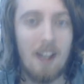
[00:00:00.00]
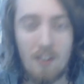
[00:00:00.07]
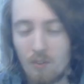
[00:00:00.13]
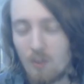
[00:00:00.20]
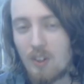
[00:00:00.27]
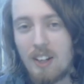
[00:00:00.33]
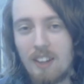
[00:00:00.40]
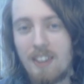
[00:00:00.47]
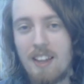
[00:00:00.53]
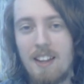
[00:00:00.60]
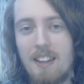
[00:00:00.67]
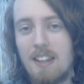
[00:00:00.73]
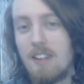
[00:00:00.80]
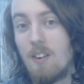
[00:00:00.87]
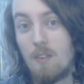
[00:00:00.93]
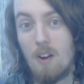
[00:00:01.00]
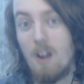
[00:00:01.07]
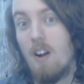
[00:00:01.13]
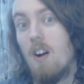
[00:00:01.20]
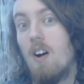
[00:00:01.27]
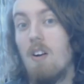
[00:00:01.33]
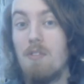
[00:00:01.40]
I think that, you know,
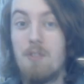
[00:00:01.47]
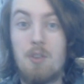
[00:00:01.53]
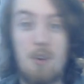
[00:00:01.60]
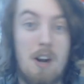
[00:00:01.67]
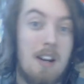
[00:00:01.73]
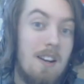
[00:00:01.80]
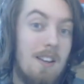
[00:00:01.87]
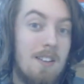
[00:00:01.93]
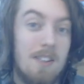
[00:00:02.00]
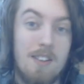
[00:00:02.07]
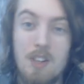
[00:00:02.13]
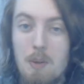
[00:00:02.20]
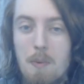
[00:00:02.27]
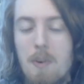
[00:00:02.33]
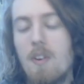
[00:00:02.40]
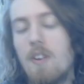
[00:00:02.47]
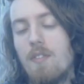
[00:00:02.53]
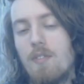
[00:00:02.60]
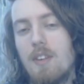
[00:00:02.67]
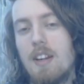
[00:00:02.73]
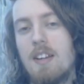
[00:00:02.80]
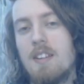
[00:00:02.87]
half-dragon humanoid
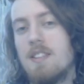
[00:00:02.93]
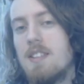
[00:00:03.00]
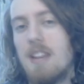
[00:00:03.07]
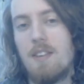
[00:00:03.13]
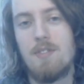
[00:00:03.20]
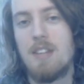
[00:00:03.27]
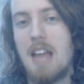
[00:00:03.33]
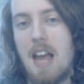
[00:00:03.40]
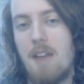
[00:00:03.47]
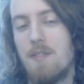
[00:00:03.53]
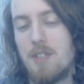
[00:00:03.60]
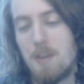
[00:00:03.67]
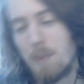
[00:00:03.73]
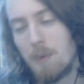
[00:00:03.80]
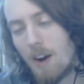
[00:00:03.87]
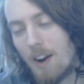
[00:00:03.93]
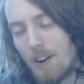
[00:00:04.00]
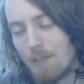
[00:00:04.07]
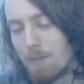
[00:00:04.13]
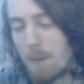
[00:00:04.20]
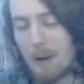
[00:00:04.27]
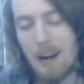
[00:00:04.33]
things definitely have some kind
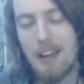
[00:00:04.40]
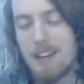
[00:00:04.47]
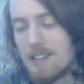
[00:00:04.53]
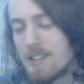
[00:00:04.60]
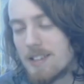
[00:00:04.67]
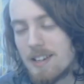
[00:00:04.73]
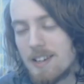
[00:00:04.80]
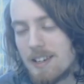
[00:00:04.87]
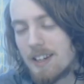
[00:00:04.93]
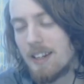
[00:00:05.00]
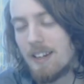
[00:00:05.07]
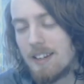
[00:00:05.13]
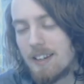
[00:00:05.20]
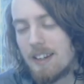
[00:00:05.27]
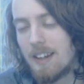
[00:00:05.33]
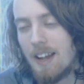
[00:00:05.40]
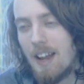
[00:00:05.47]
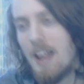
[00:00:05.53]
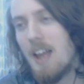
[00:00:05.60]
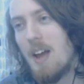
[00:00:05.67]
of place in D&D.